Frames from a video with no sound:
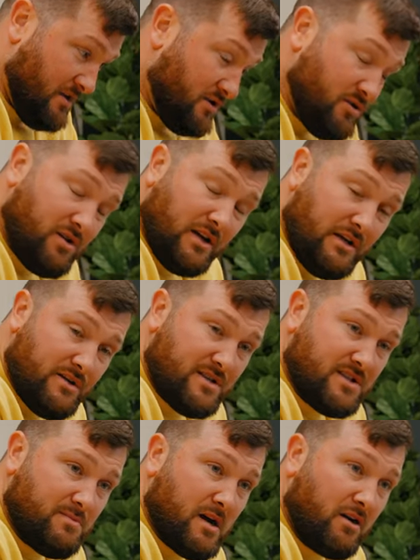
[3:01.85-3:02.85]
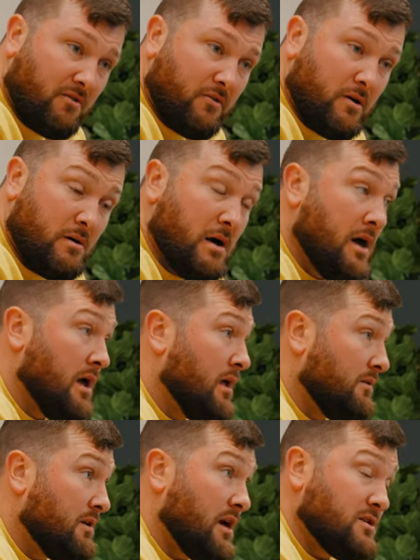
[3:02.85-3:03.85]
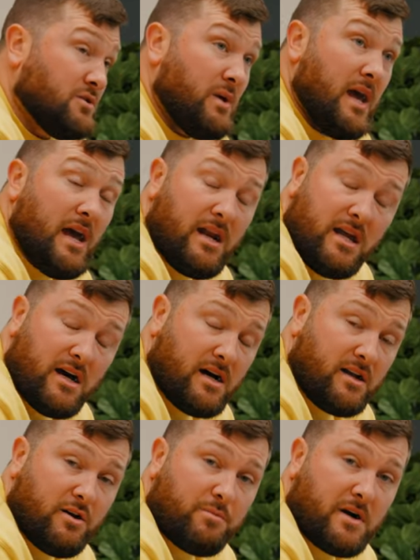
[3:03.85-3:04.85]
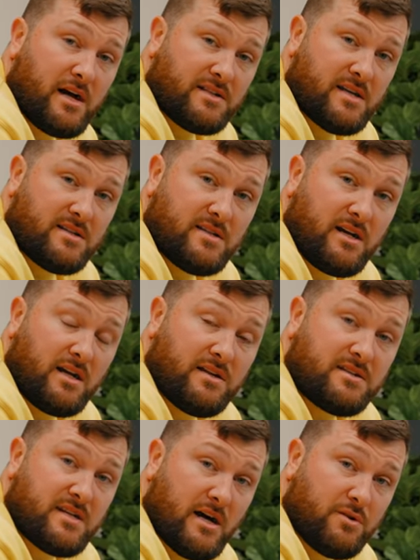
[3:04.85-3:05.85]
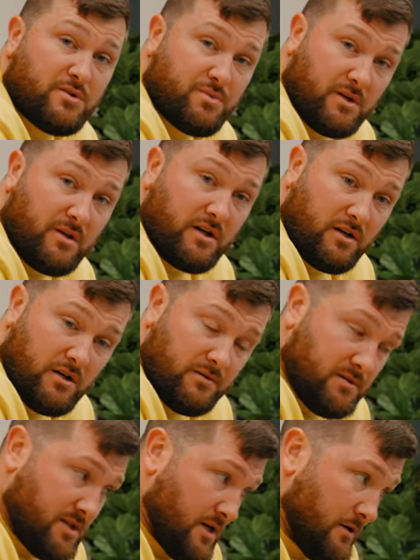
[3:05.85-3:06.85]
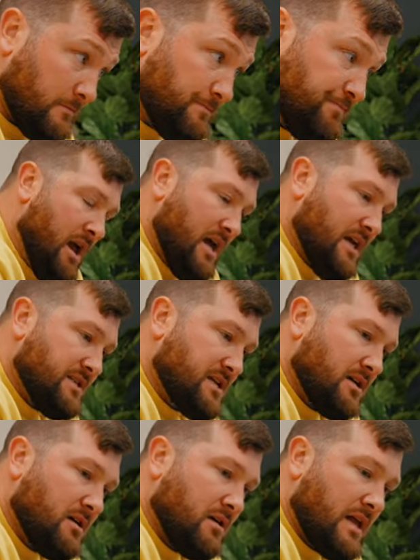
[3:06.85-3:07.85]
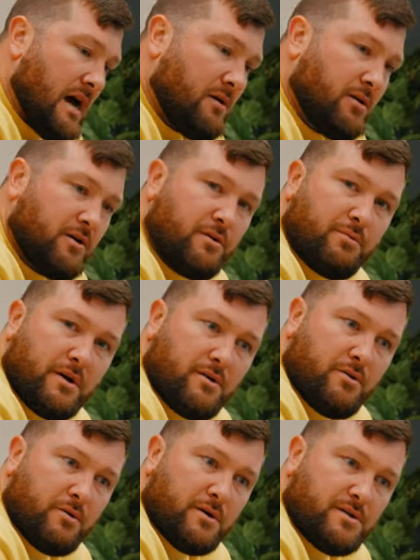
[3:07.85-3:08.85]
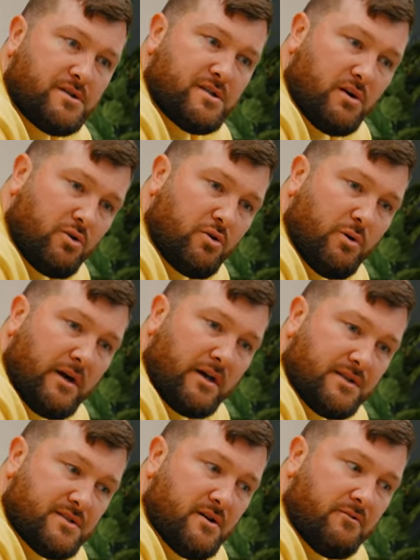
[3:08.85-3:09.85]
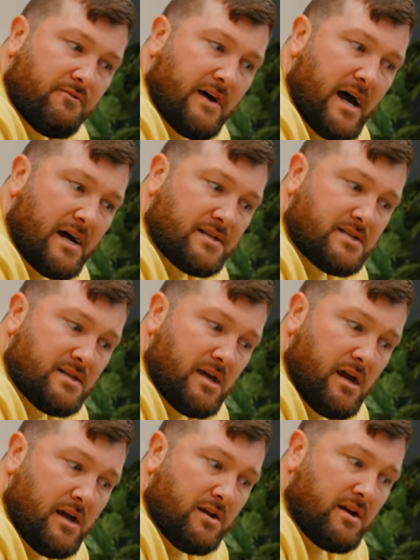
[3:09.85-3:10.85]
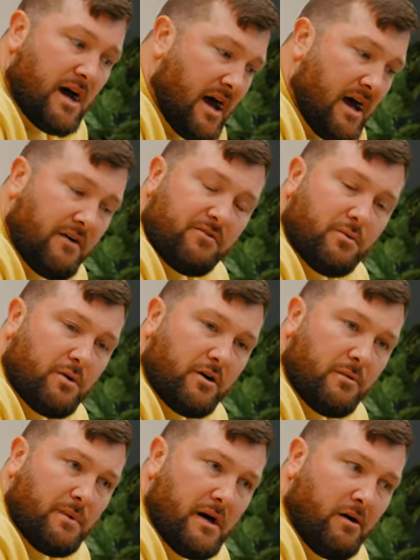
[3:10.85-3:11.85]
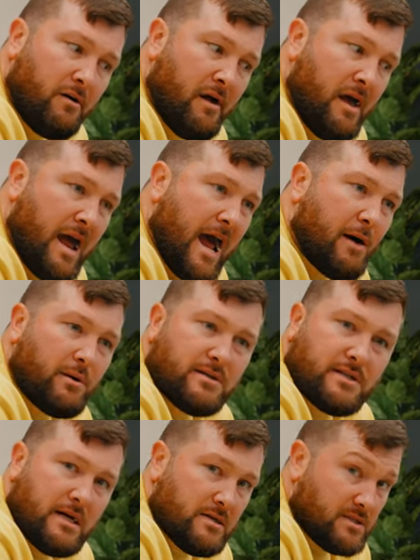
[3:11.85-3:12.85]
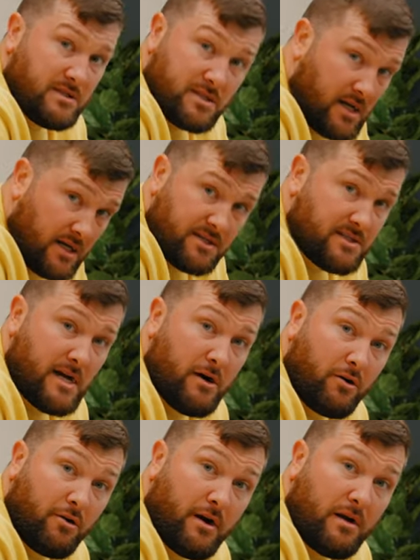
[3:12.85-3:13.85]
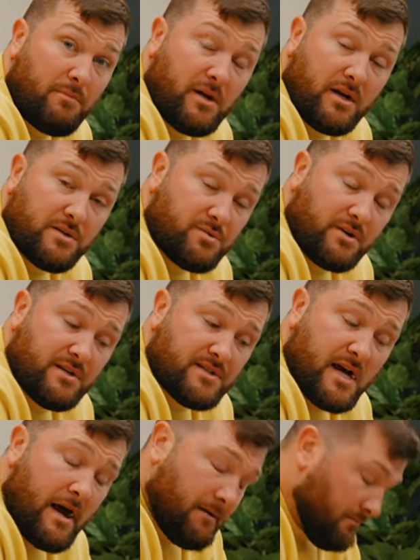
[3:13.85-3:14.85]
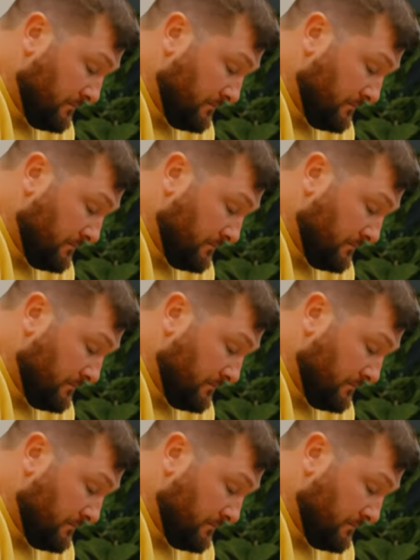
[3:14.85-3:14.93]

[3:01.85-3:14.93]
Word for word: you can use this microphone, not do any audio processing, and it sounds really good. So it's gonna allow her to record so quick and so fast and not have to worry about how it sounds. It's gonna sound great because we're inside.